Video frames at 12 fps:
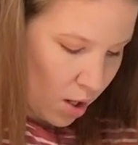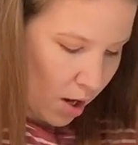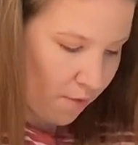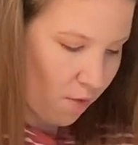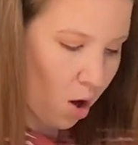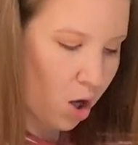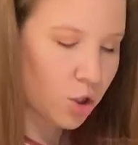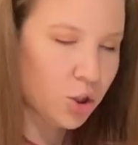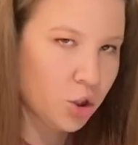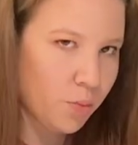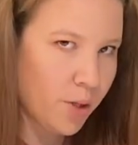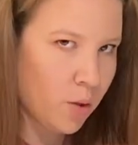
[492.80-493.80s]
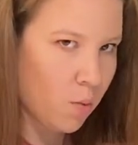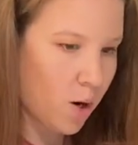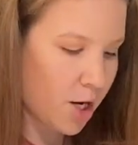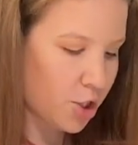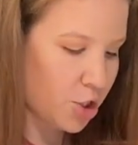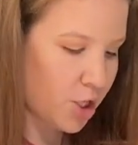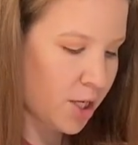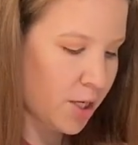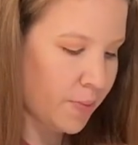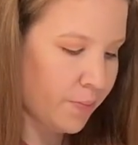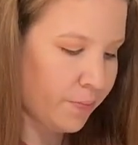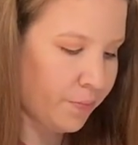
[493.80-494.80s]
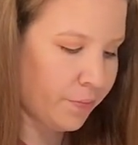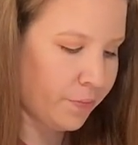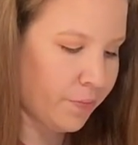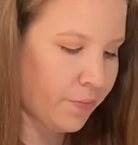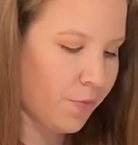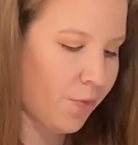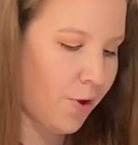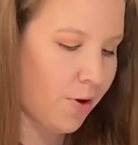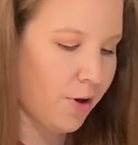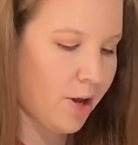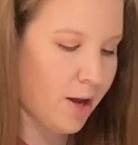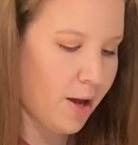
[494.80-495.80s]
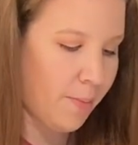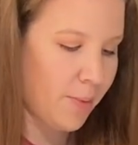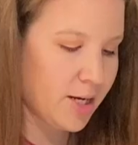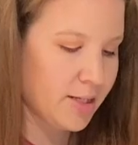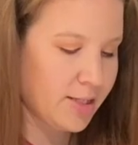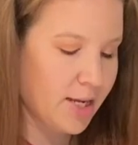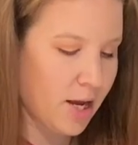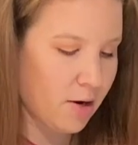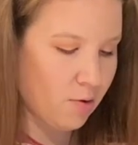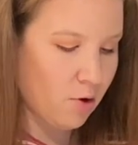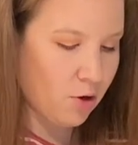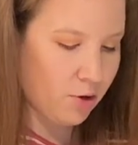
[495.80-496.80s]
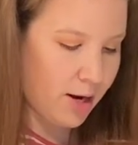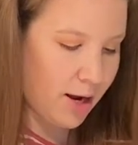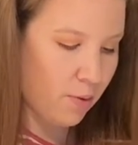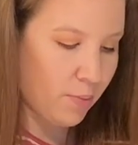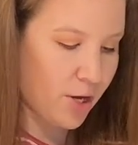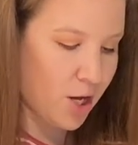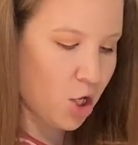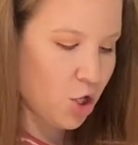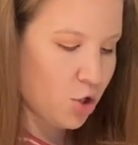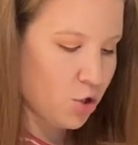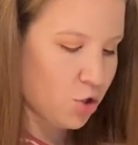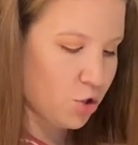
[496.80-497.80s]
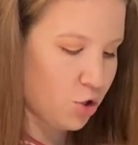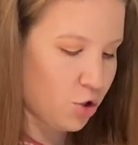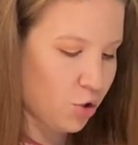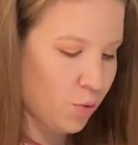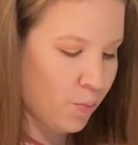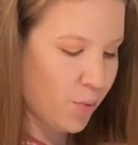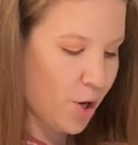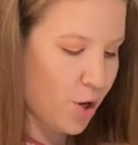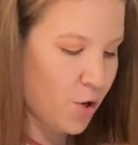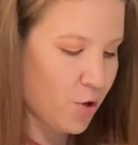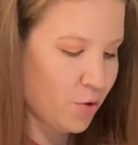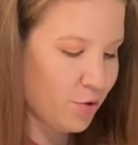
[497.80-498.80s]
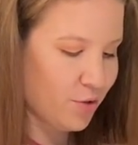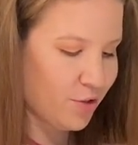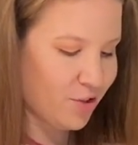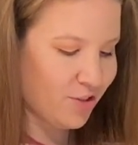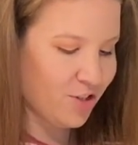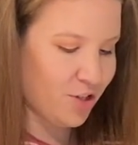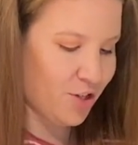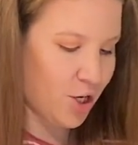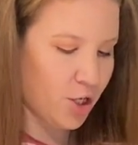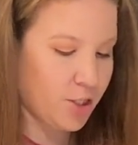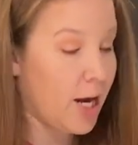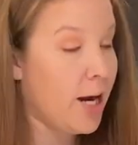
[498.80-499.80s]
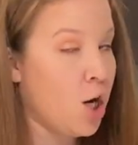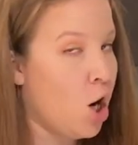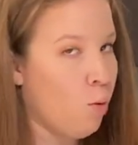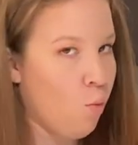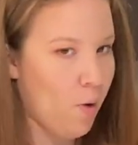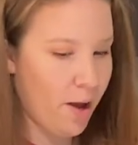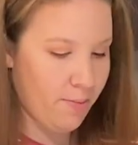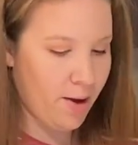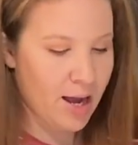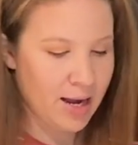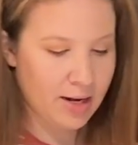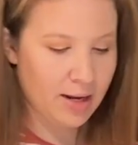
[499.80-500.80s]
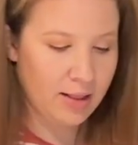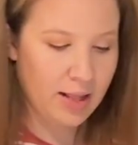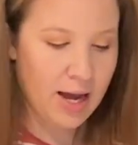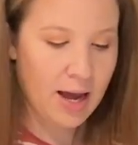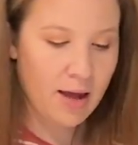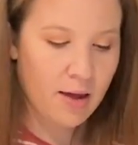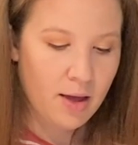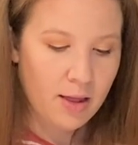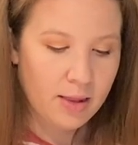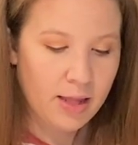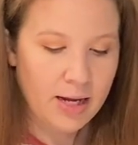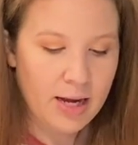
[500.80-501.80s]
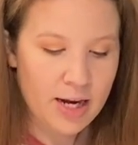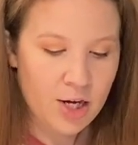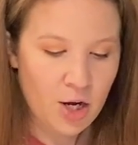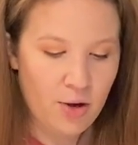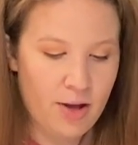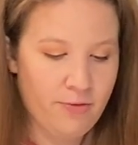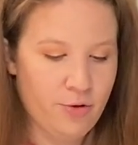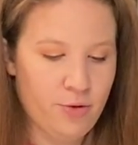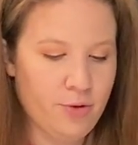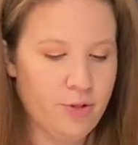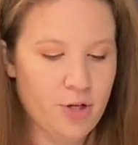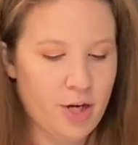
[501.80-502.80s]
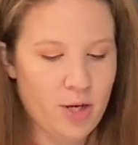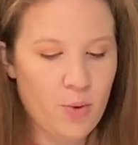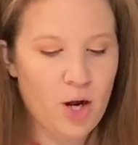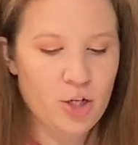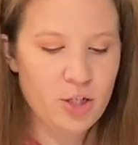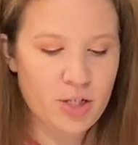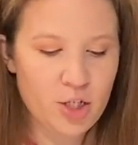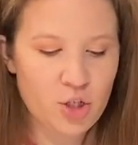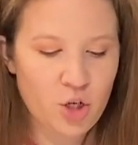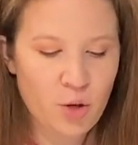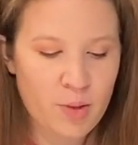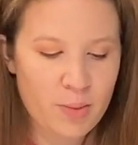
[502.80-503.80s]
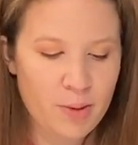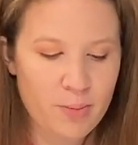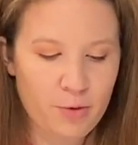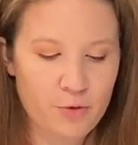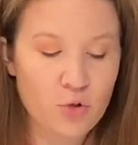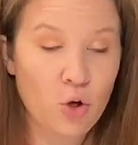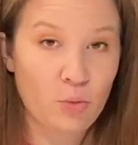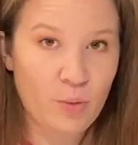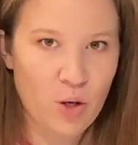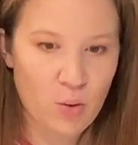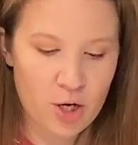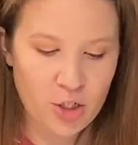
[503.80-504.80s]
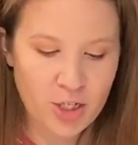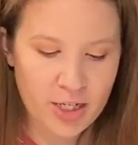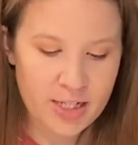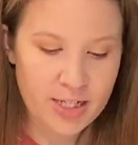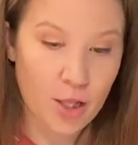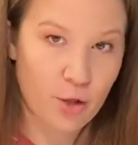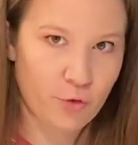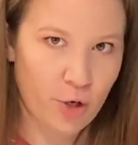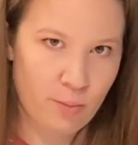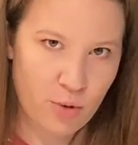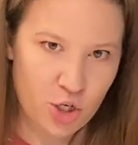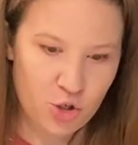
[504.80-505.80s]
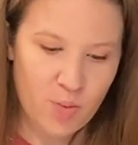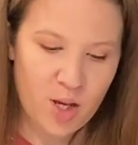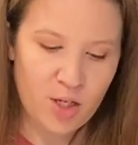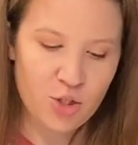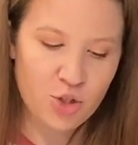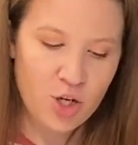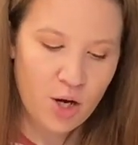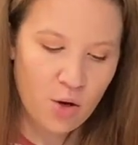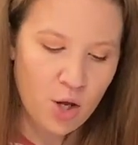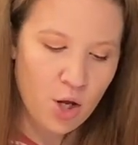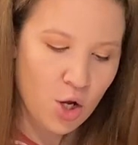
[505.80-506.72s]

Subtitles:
I've also been watching, okay, I'm gonna say it wrong now, but Zumbo's Desserts. I know I'm way behind on that. Like, I know everyone's already watched it because so many people have told me to watch it because I love Great British Baking Show.